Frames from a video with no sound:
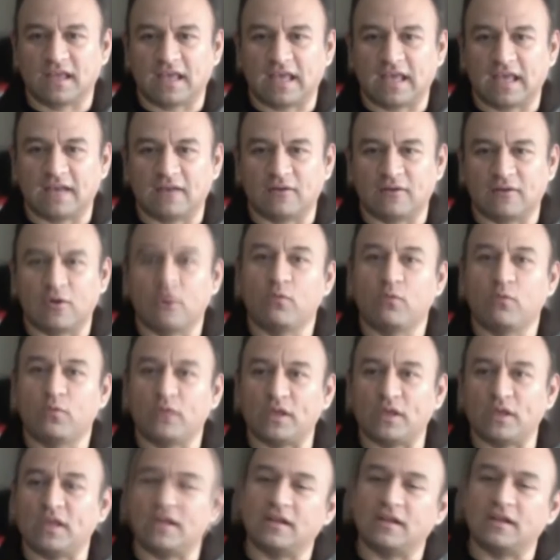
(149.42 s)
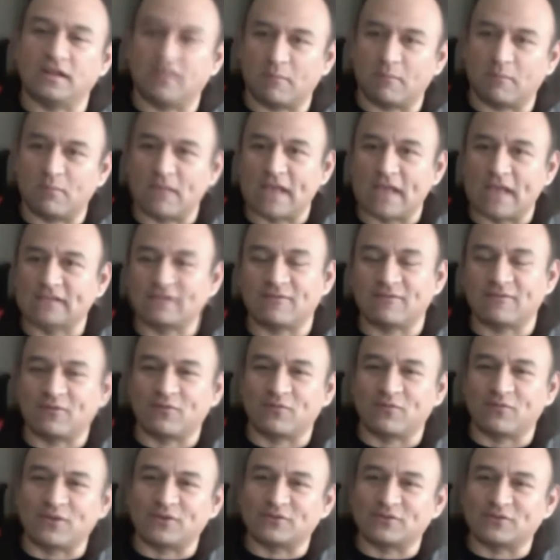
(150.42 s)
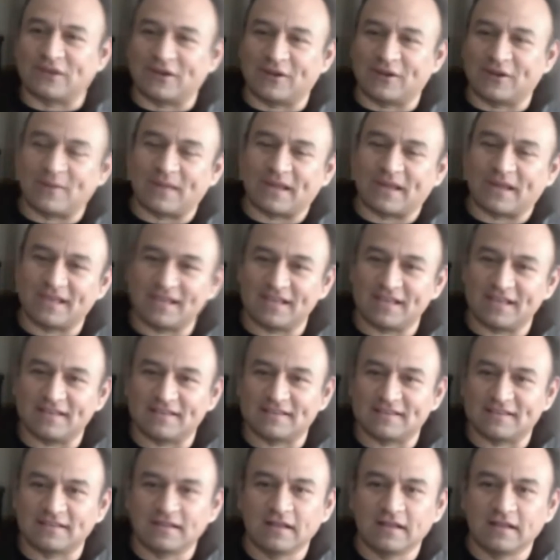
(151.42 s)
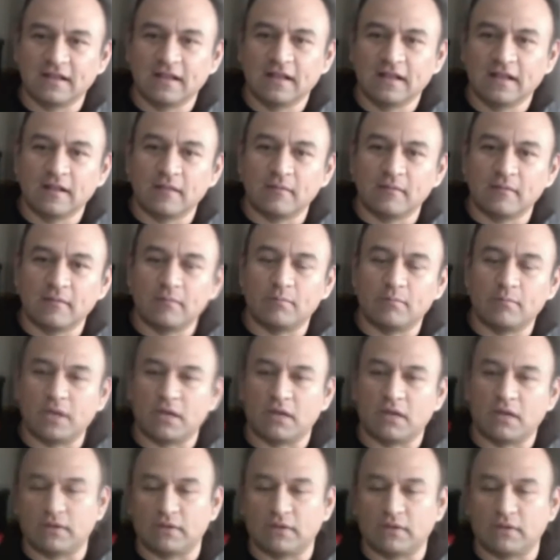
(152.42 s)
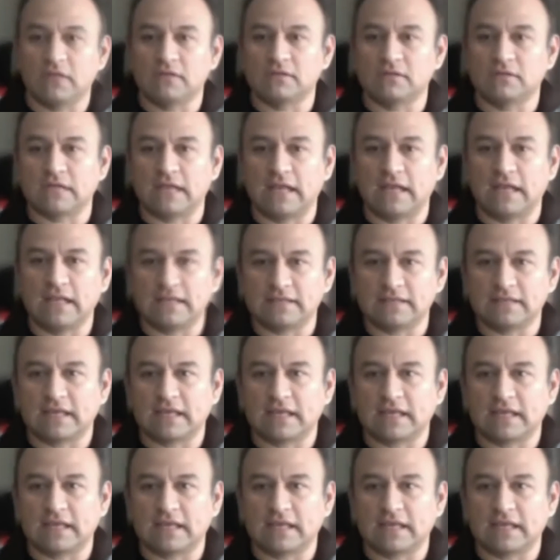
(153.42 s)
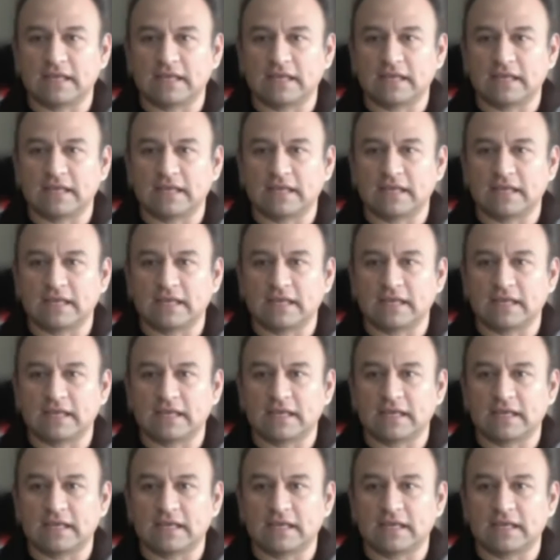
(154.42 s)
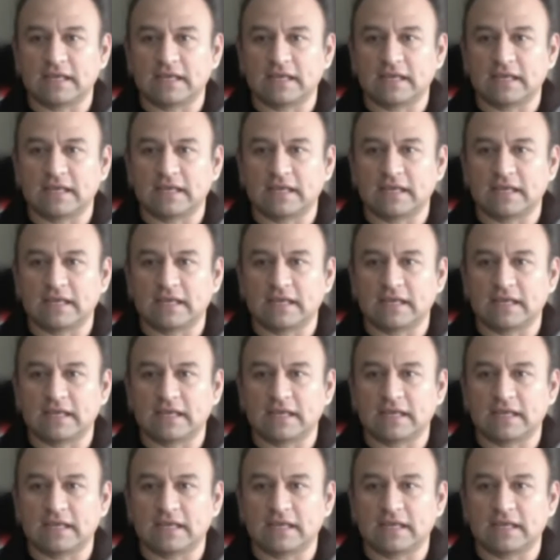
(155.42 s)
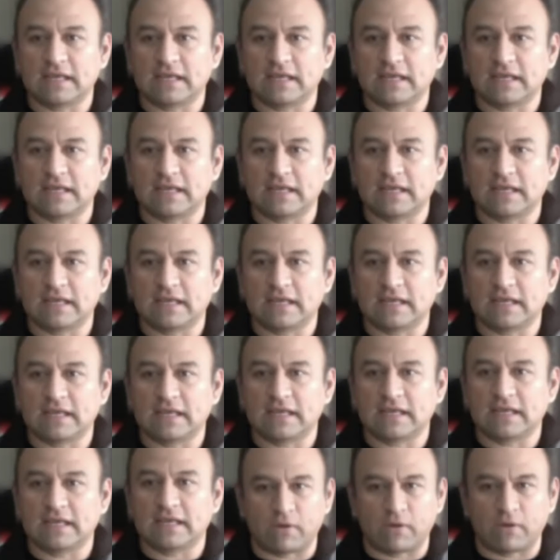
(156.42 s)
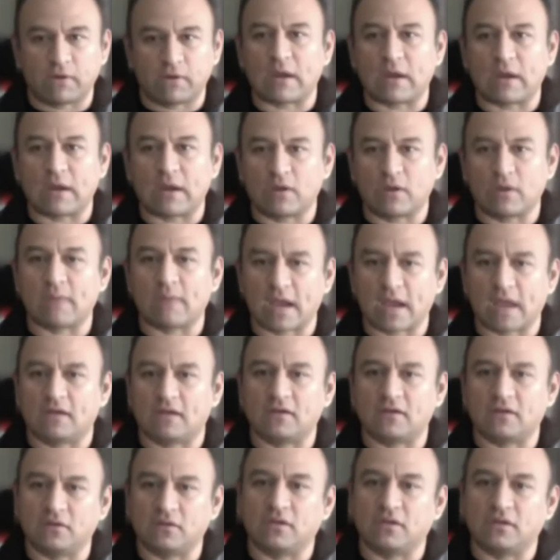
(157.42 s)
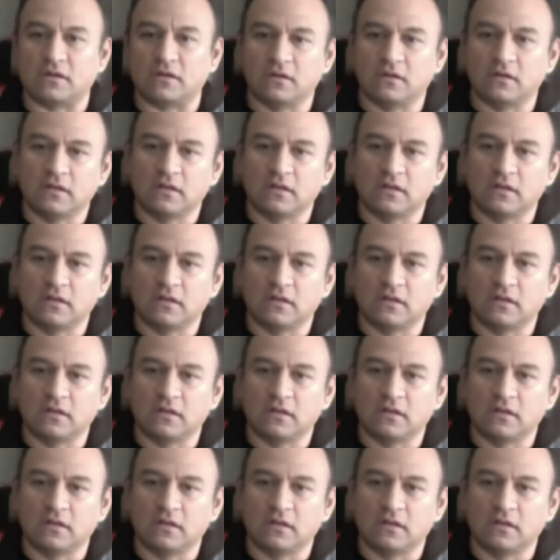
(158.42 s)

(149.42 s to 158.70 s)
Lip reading: And hopefully a branch never falls on any of my kids. But if it does, at least I can, instead of trying to like figure out what am I going to do there.